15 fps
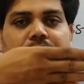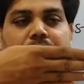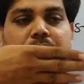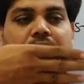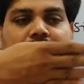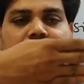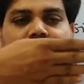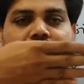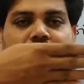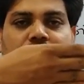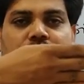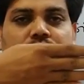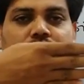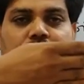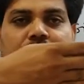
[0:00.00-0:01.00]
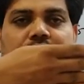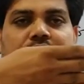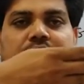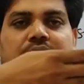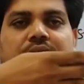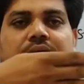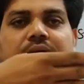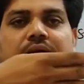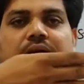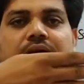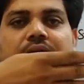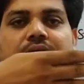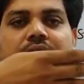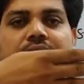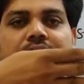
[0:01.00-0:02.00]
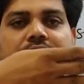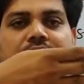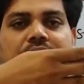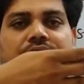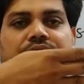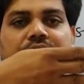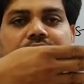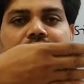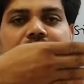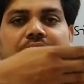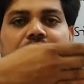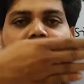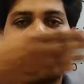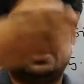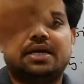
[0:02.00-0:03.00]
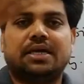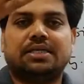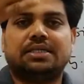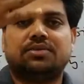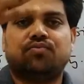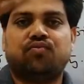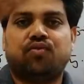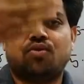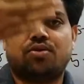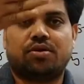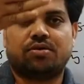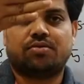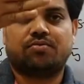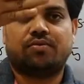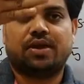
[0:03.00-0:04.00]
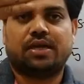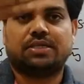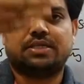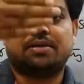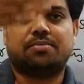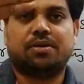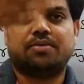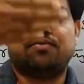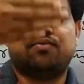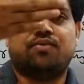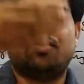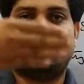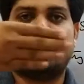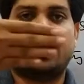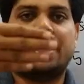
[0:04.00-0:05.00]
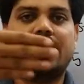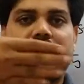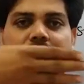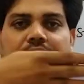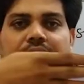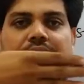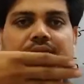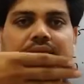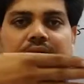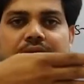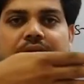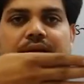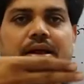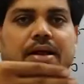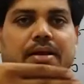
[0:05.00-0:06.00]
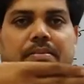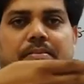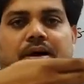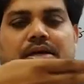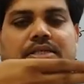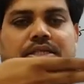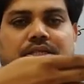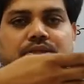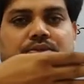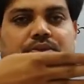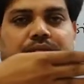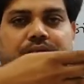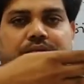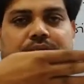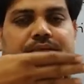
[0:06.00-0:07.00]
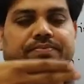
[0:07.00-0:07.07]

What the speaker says: passing through this surface normally is 4. For example, if 4 lines are passing through it.